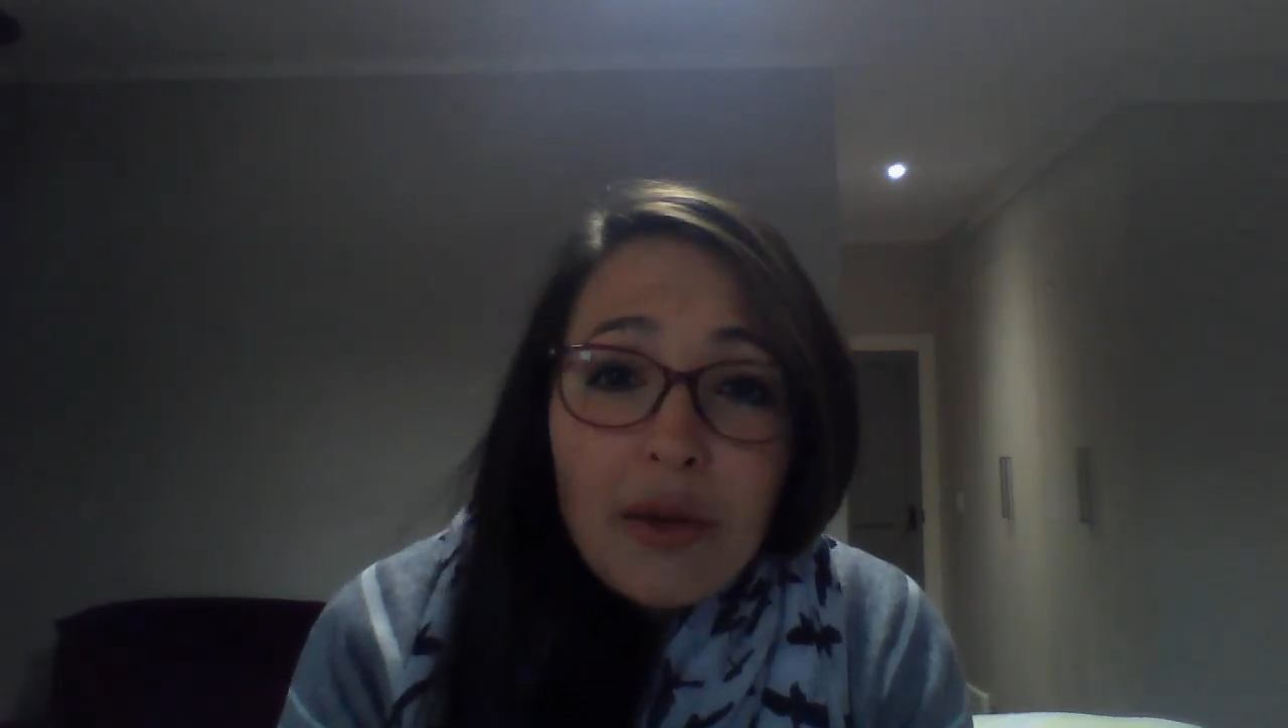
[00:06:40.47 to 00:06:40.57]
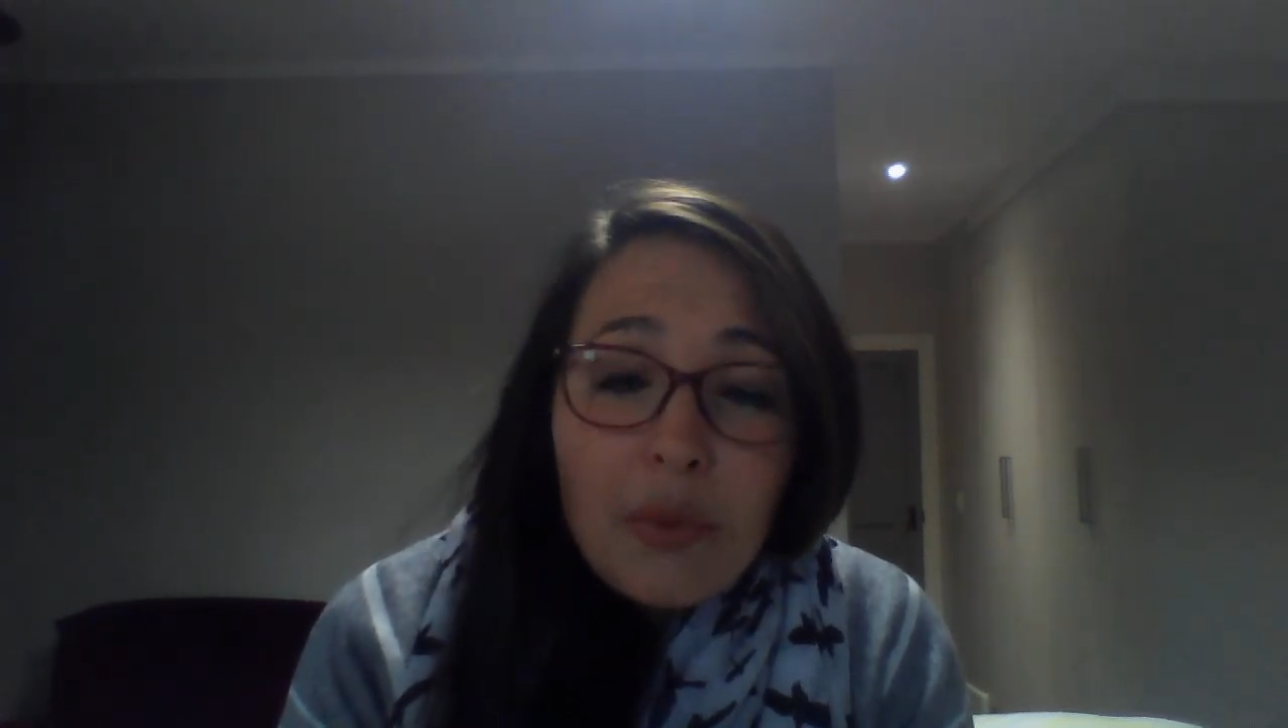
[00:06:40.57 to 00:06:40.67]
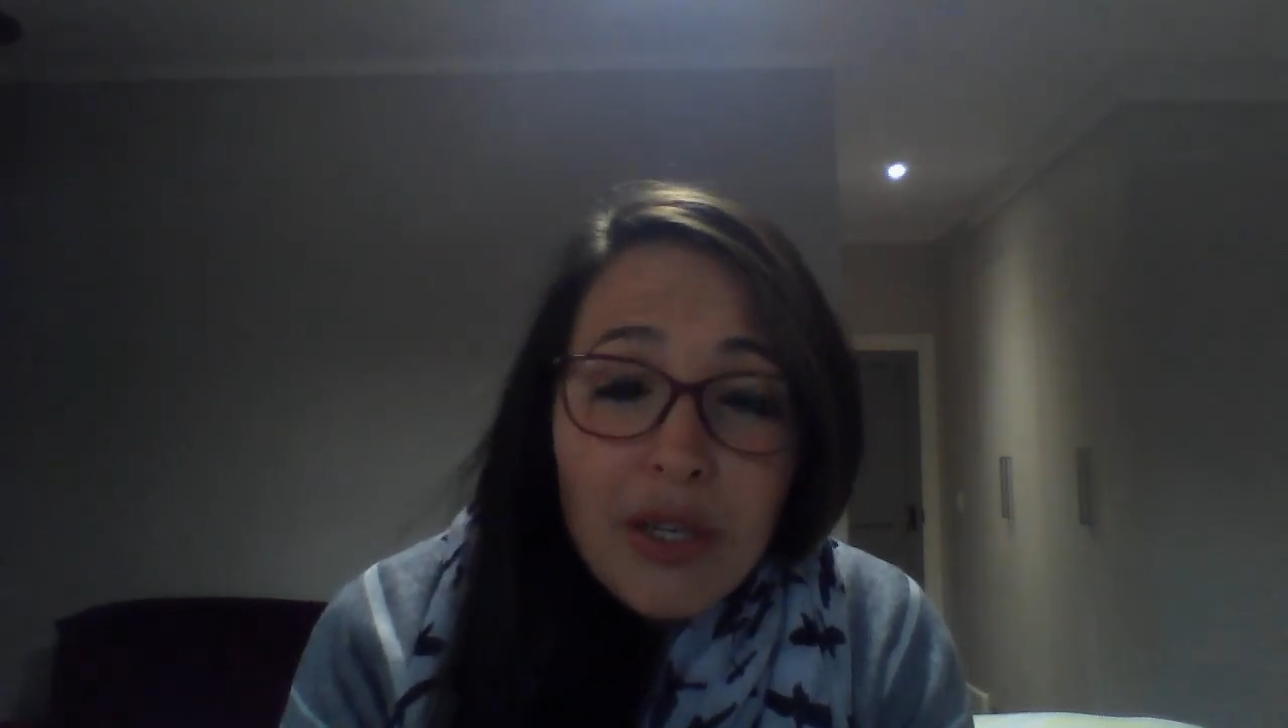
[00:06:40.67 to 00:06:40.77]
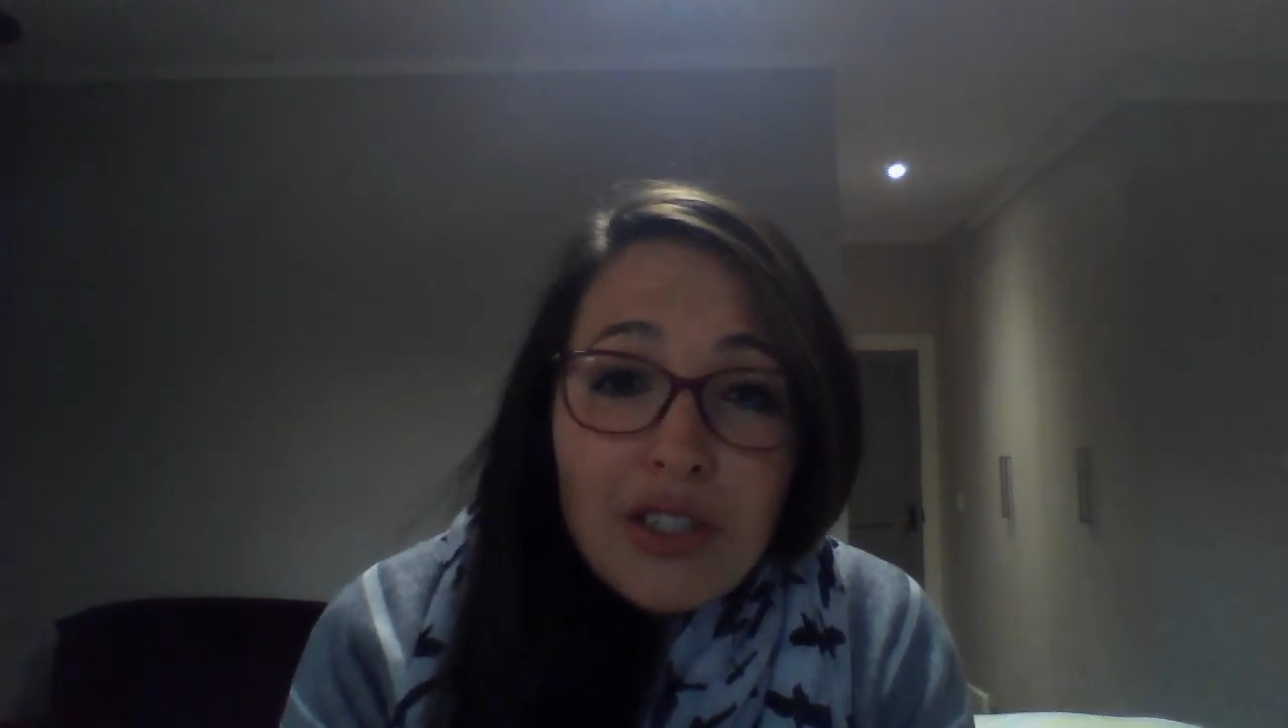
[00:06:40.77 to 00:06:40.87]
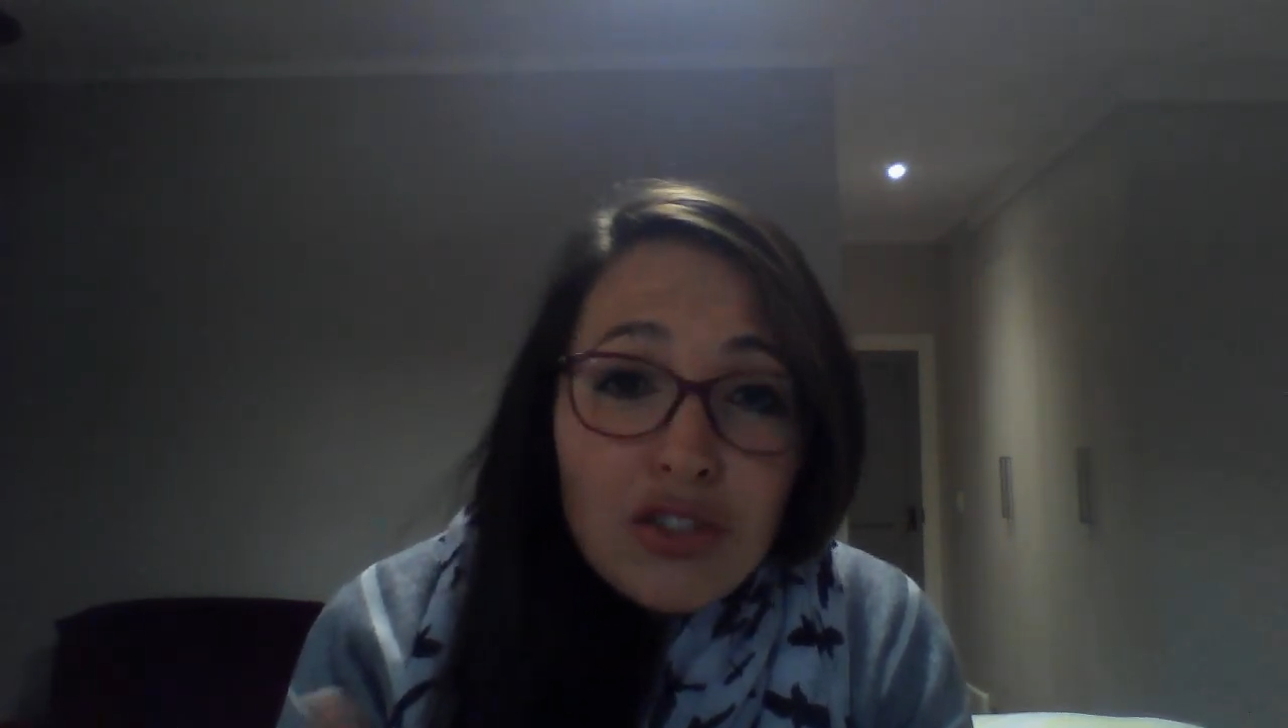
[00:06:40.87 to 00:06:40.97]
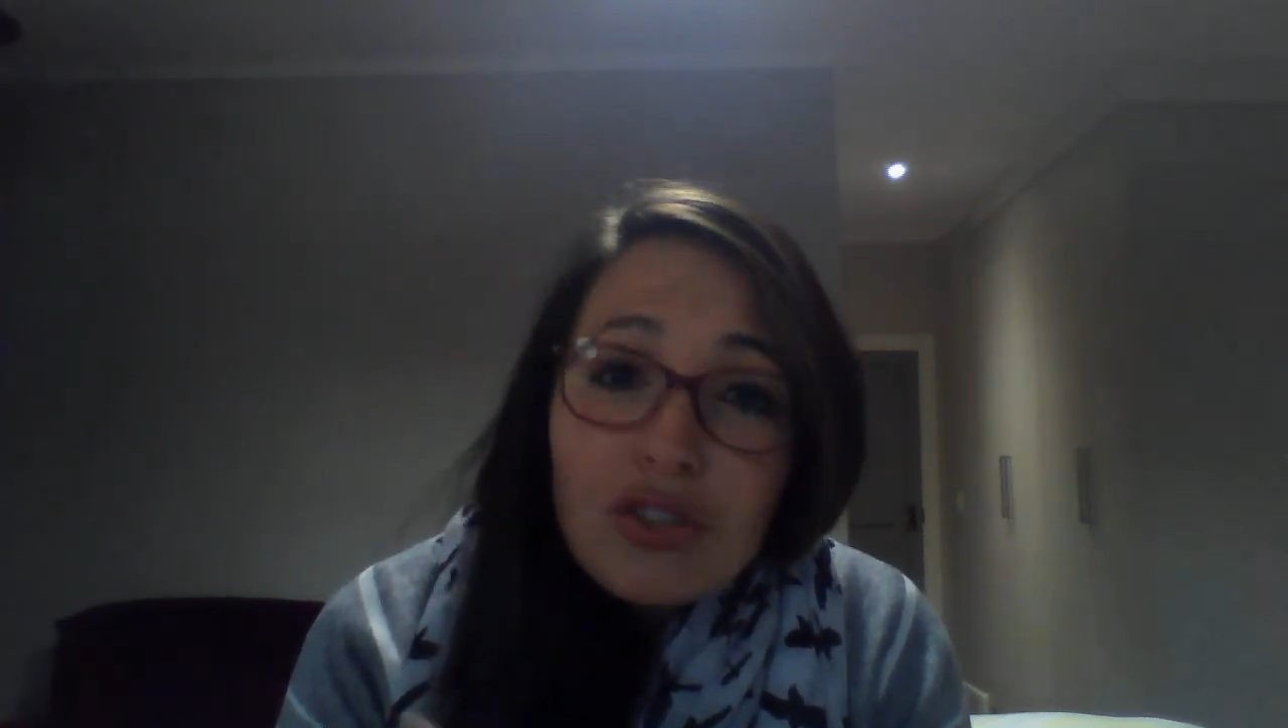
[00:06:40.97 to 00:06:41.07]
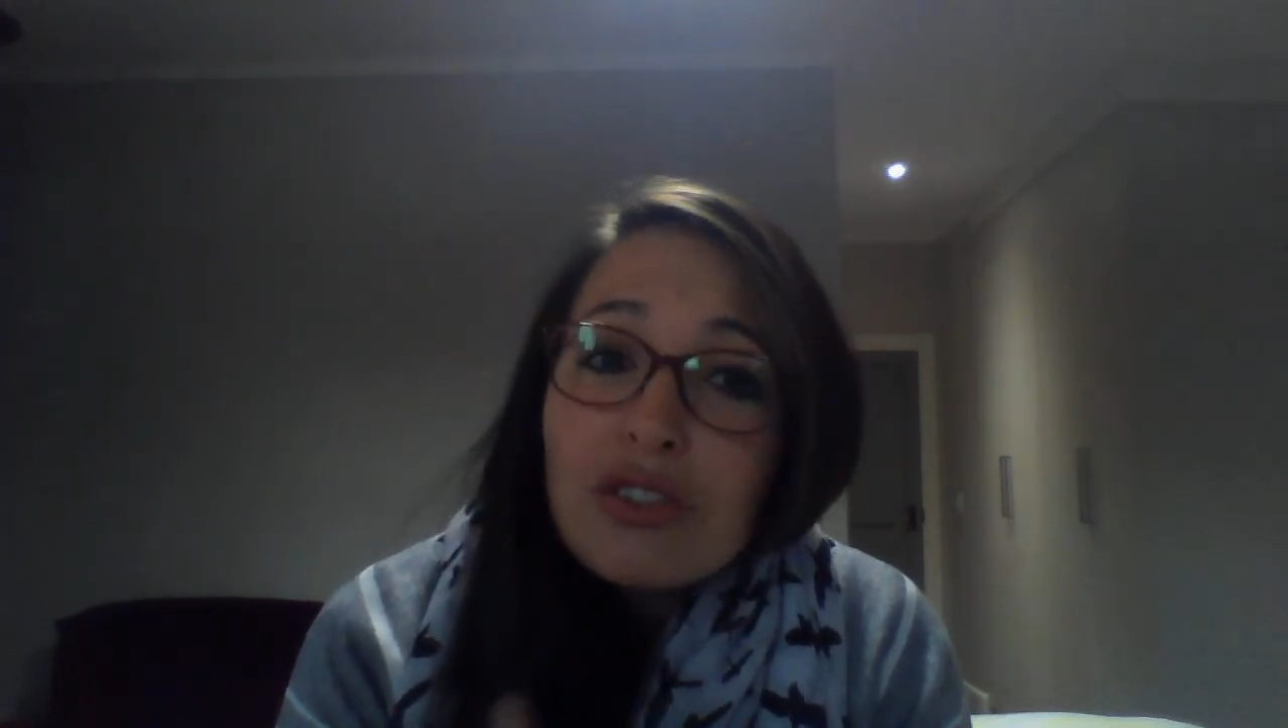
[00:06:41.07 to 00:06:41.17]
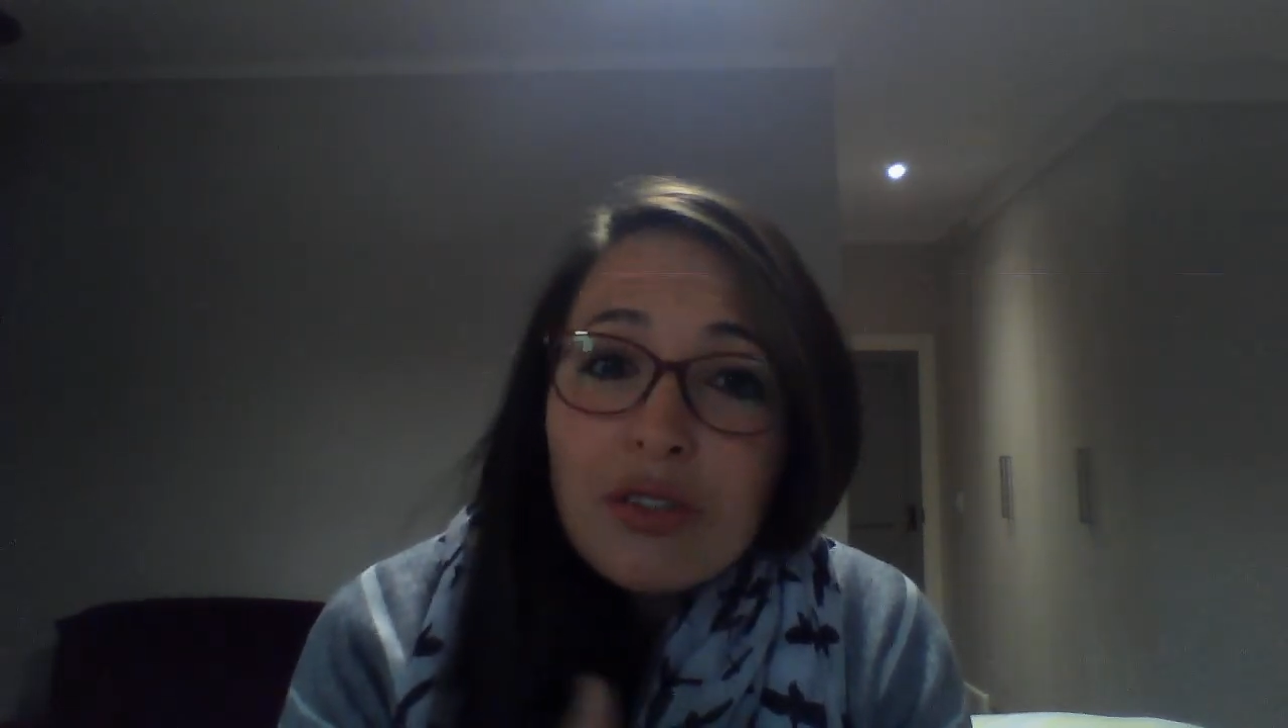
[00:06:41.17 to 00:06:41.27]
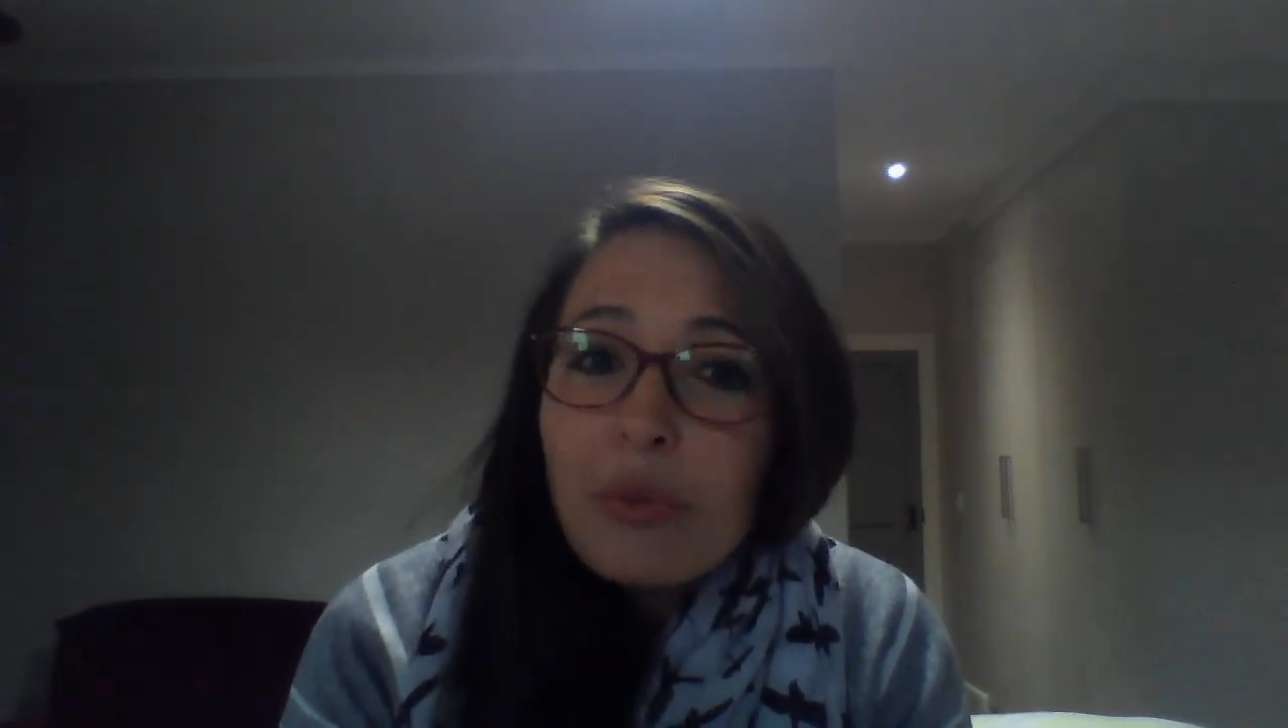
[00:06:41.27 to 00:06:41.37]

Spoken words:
and we should